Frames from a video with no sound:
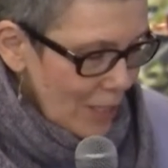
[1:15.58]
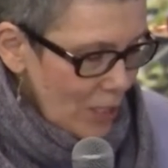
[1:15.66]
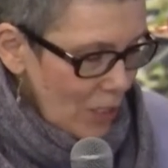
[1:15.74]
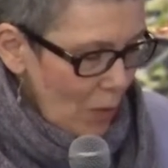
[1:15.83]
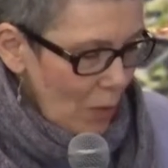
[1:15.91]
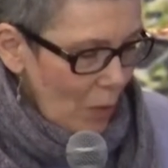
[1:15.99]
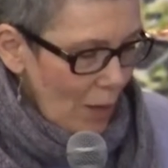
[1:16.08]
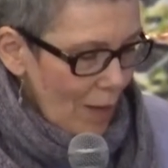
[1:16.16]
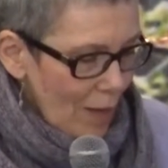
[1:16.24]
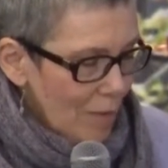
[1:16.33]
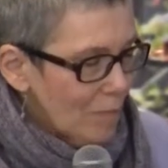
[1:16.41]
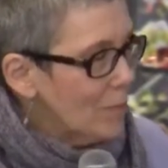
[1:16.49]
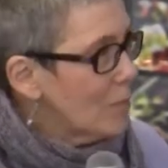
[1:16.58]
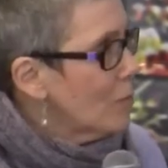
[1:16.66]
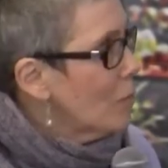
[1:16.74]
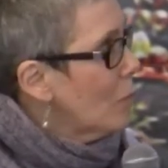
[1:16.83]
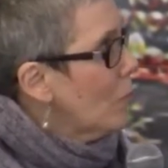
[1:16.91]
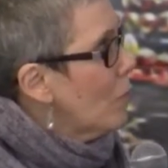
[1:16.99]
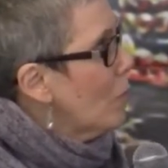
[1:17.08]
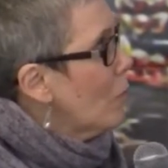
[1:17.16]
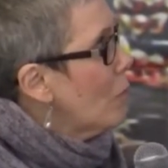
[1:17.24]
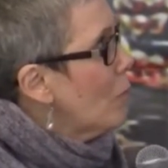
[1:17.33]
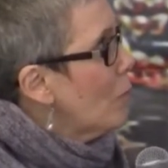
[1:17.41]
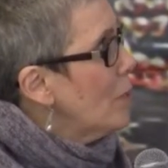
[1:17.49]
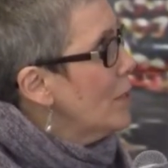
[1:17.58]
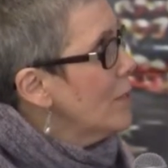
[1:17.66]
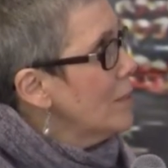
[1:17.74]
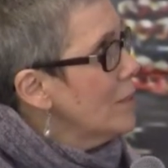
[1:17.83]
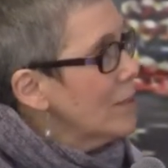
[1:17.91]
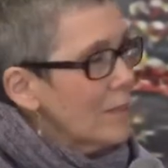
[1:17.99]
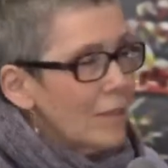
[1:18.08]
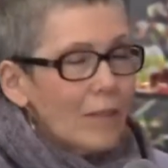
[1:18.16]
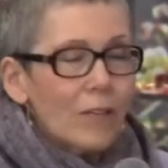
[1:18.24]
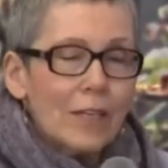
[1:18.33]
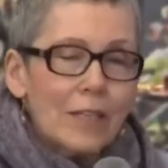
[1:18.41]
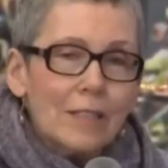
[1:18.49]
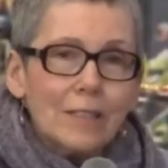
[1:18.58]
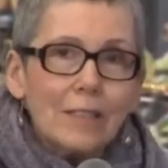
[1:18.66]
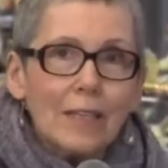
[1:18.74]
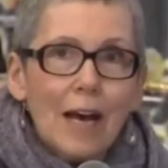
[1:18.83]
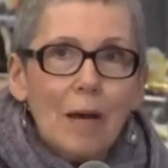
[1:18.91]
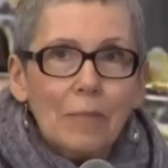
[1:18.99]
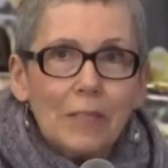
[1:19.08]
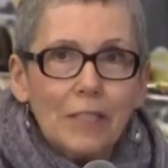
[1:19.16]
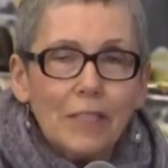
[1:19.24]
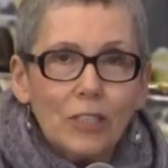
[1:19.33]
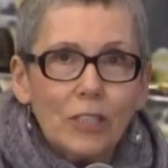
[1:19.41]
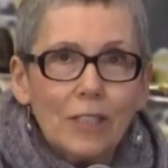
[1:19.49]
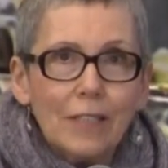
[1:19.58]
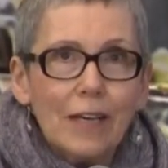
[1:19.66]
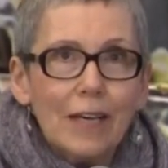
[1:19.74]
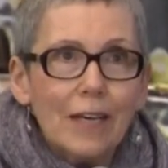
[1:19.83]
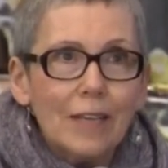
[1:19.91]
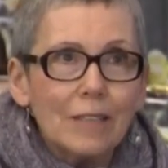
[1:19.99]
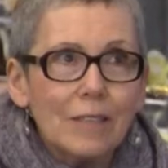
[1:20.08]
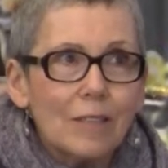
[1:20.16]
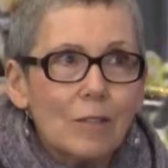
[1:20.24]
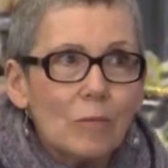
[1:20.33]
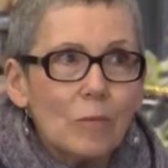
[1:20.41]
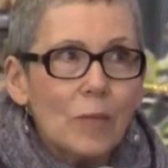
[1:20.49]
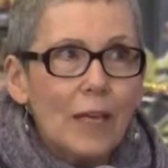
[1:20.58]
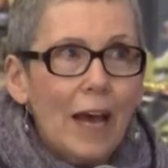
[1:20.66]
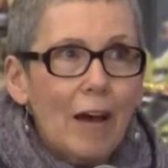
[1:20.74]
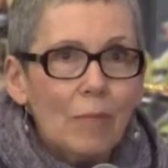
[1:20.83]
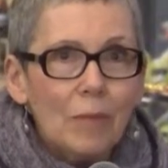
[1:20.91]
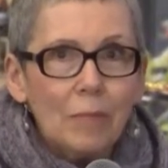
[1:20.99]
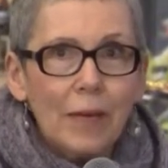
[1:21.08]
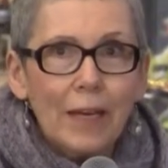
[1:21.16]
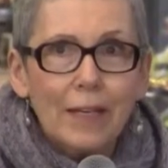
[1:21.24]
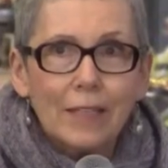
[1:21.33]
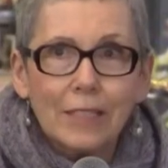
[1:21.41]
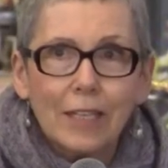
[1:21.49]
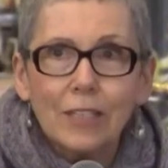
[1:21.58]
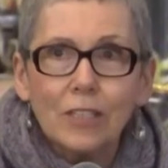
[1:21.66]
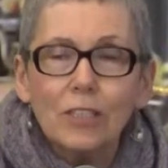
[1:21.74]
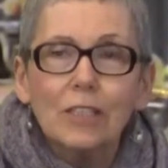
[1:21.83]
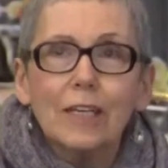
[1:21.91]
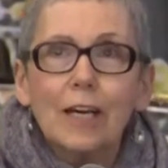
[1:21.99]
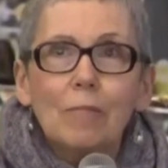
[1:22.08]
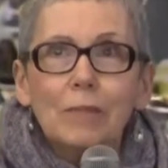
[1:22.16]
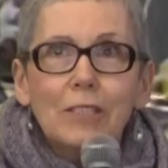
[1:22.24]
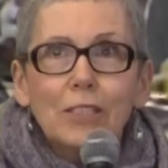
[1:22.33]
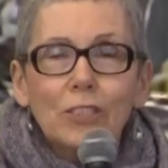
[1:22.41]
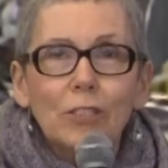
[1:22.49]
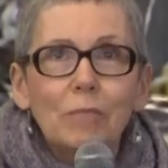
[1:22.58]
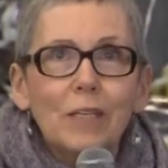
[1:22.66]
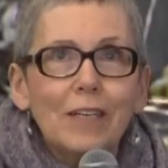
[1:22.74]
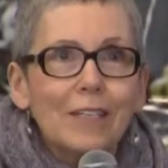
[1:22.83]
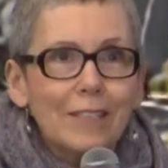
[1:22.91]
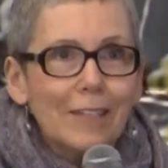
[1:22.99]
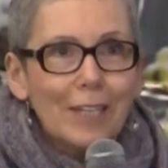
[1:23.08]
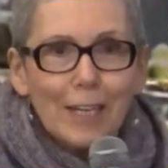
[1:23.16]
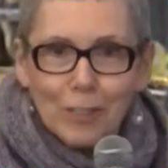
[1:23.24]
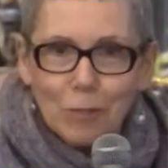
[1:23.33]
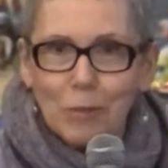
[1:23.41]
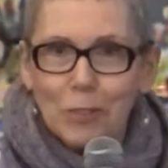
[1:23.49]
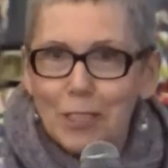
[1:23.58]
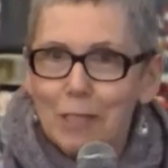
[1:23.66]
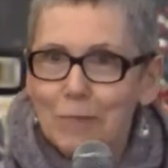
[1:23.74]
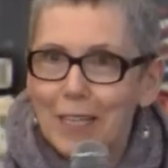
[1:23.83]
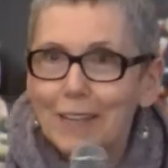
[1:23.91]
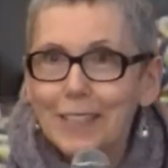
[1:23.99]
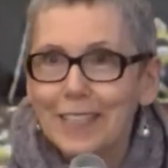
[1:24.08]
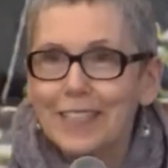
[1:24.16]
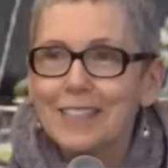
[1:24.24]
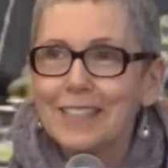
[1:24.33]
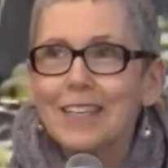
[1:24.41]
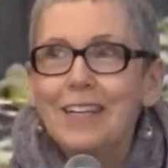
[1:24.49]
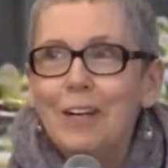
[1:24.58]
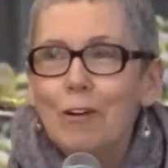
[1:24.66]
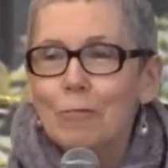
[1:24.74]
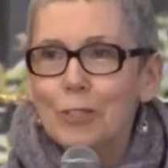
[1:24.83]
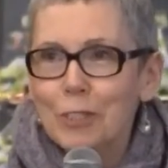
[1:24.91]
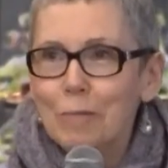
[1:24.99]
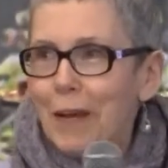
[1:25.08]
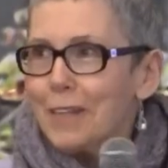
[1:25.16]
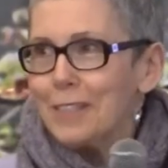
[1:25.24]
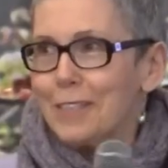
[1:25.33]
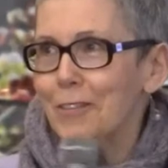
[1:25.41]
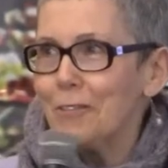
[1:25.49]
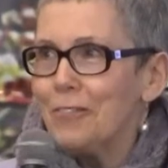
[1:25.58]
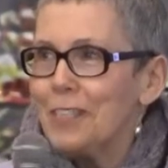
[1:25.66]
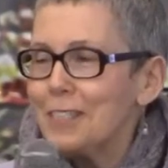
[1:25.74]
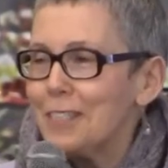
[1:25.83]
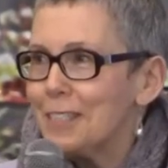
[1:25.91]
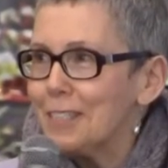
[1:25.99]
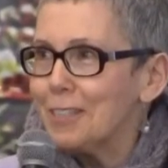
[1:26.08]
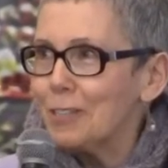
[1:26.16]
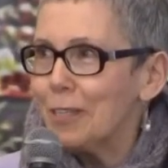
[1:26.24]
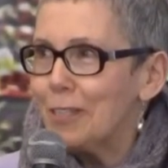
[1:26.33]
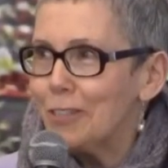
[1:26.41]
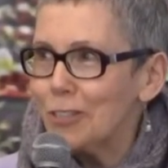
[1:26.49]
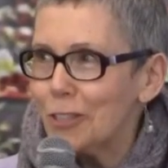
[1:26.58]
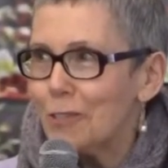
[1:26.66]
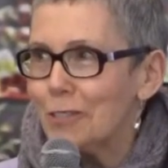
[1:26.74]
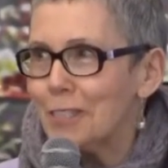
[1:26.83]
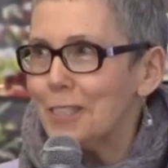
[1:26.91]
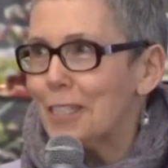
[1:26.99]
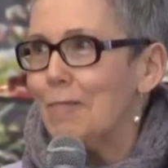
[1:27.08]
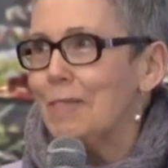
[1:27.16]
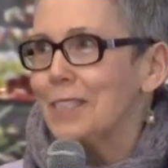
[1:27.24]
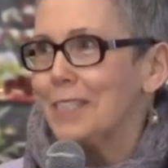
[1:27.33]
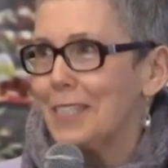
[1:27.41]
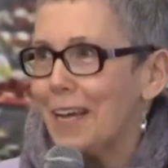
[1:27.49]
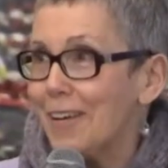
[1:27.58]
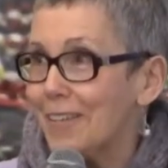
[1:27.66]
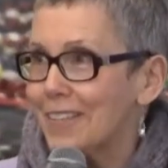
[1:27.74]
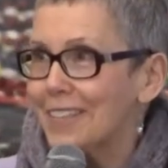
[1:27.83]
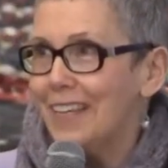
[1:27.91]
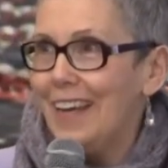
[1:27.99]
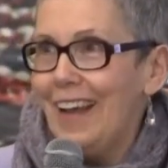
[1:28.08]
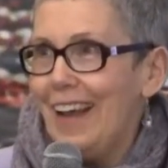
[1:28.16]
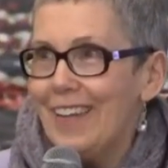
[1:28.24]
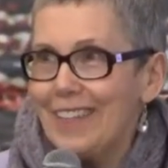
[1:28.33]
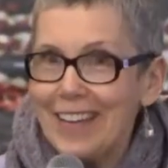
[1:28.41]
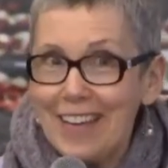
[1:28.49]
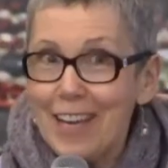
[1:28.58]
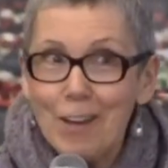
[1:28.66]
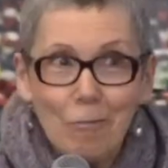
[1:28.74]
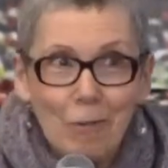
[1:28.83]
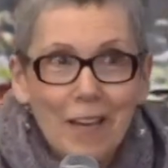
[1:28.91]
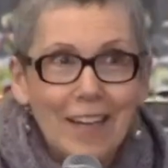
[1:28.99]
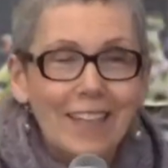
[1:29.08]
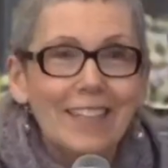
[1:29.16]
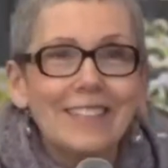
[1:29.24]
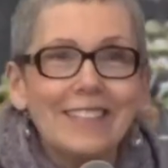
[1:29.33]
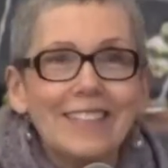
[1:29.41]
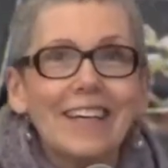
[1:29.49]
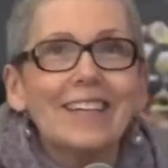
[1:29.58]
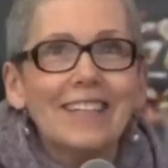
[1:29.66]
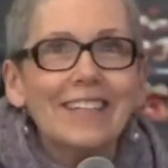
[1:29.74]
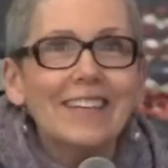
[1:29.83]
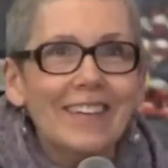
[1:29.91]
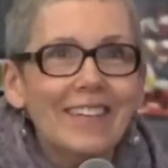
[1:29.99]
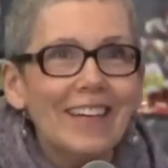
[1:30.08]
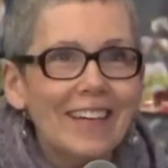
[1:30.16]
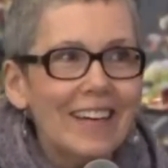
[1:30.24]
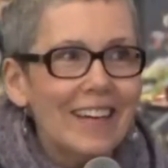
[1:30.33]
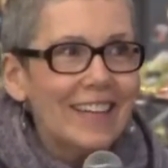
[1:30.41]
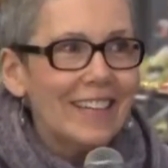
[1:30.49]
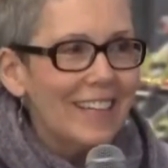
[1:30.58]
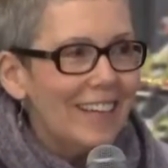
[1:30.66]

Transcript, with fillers: So um, when we look at competition and we have been paying attention to competition because our customers keep telling us with smiles on their faces that Trader Joe's is coming to town and they can't wait and it's like okay